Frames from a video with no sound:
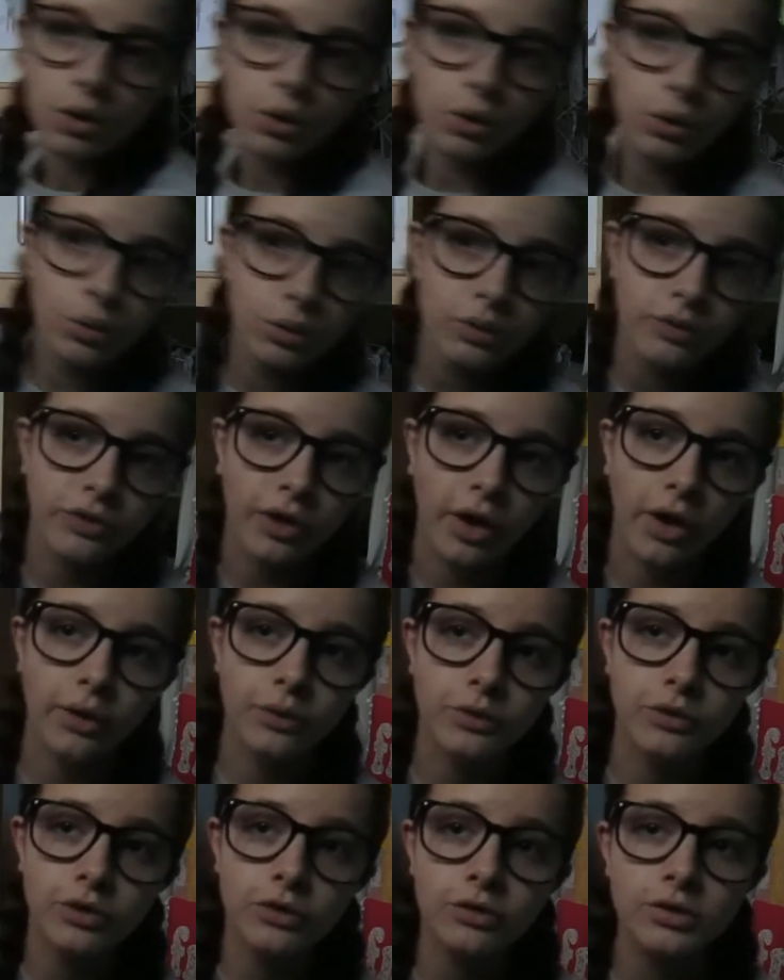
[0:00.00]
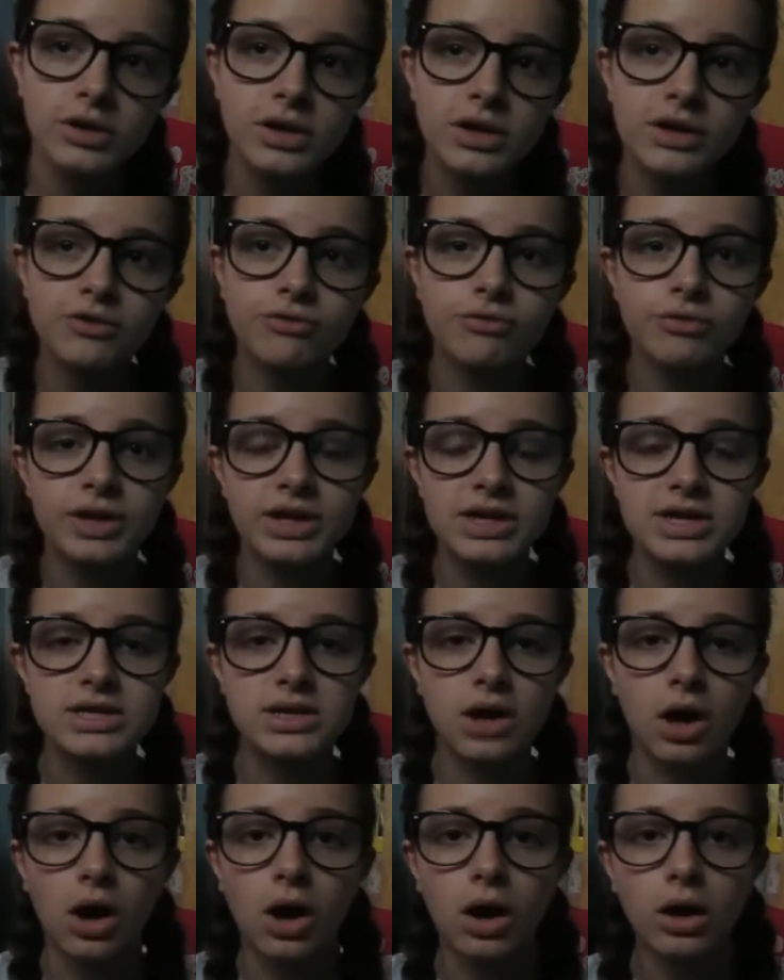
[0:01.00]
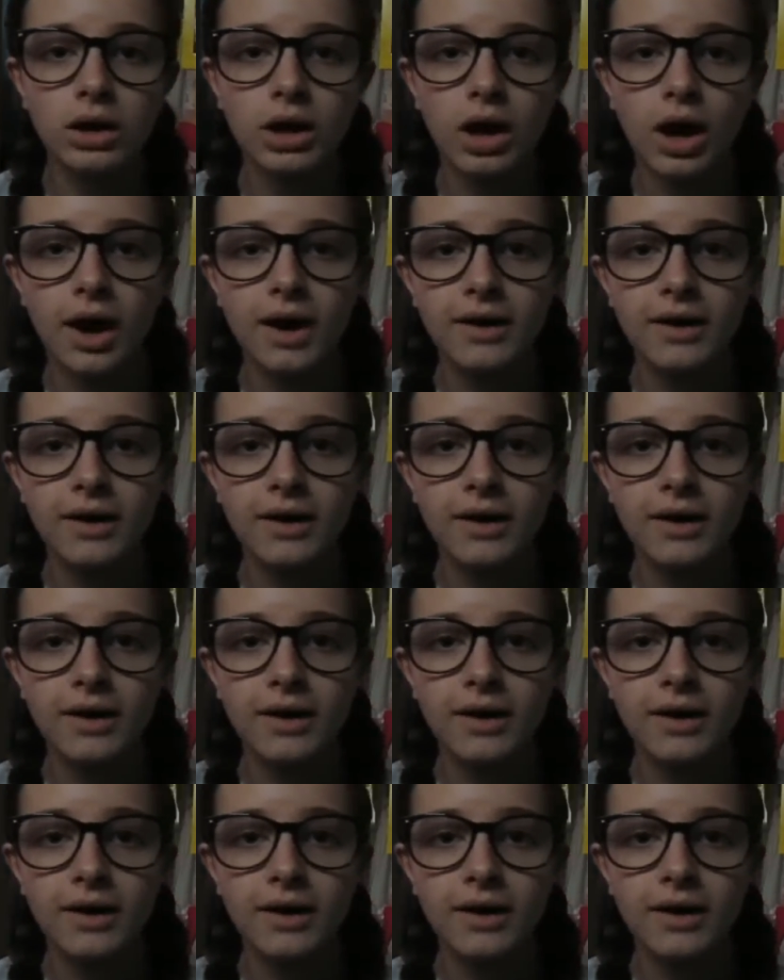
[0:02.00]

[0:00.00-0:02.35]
Also, sorry that it's really dark.